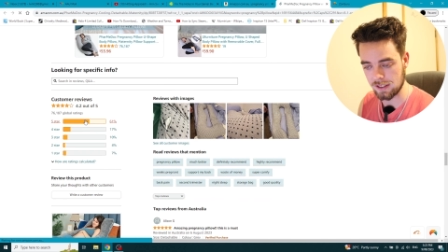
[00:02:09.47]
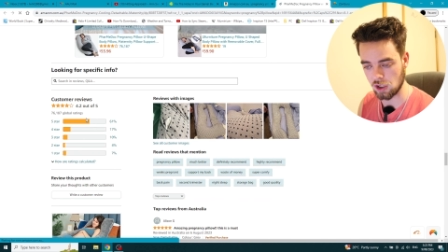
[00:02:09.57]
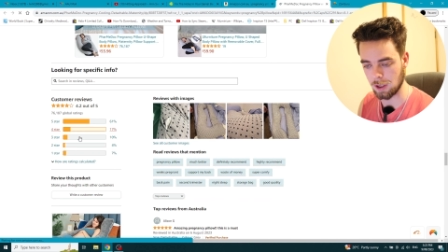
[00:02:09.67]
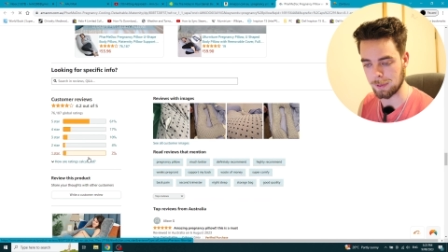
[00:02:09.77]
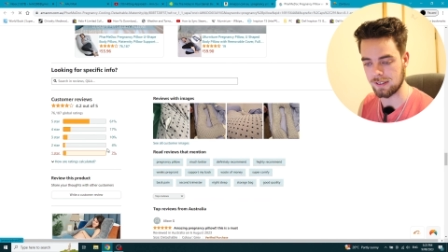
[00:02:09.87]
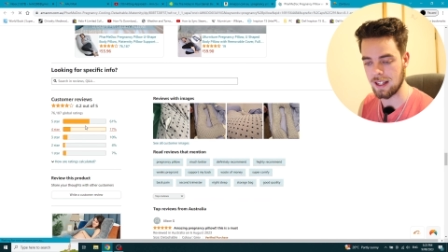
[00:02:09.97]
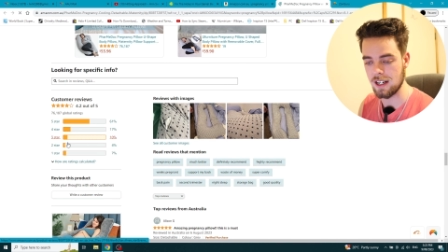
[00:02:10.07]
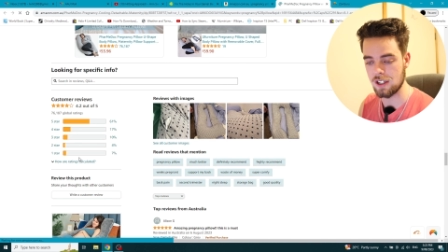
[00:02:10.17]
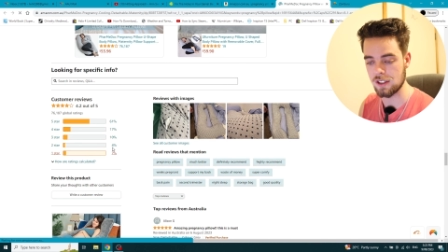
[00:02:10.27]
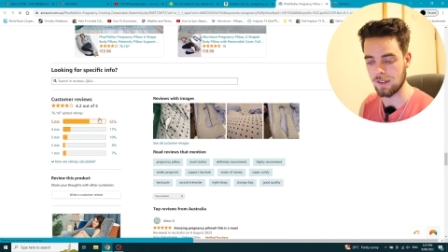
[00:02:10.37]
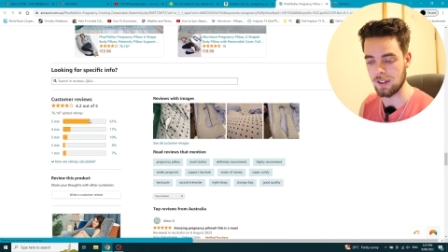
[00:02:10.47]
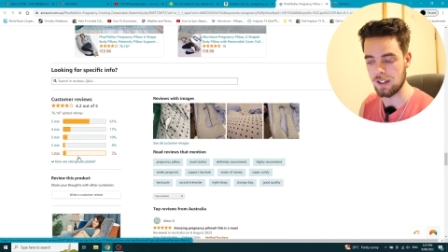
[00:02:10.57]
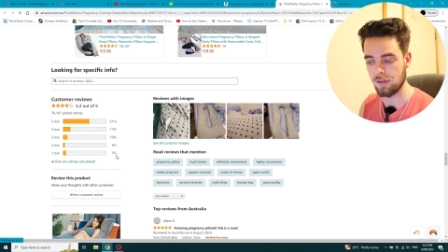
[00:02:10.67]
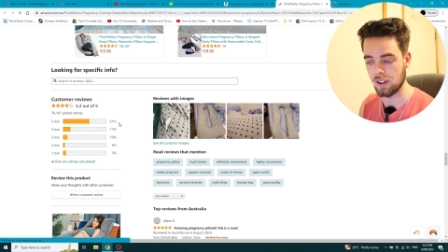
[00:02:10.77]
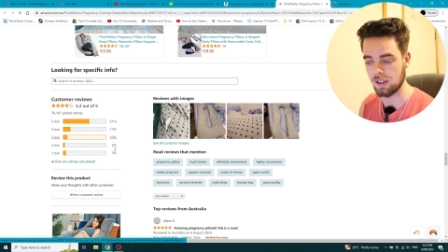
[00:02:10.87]
it's got the percentages of the
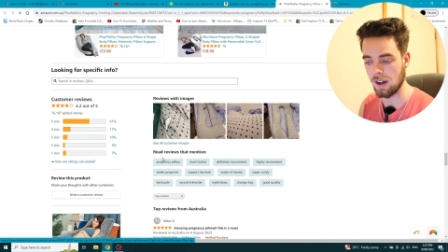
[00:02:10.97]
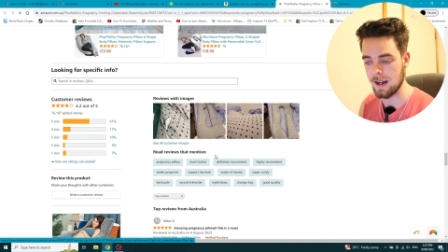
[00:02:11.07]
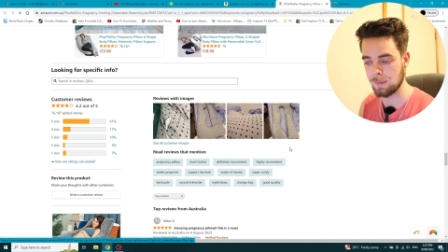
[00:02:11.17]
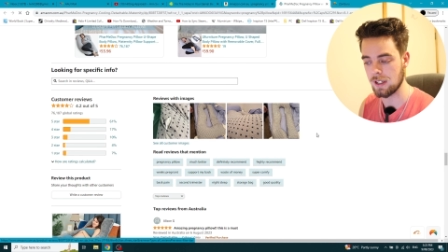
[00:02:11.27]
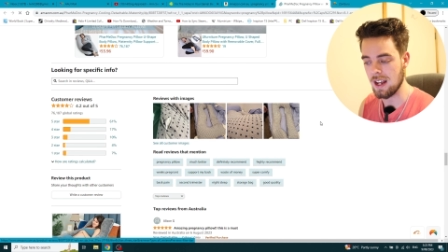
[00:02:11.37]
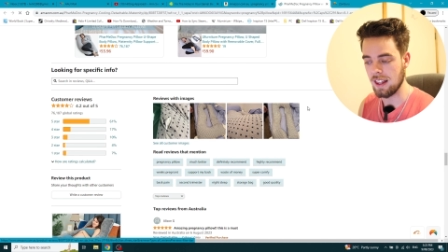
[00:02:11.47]
different types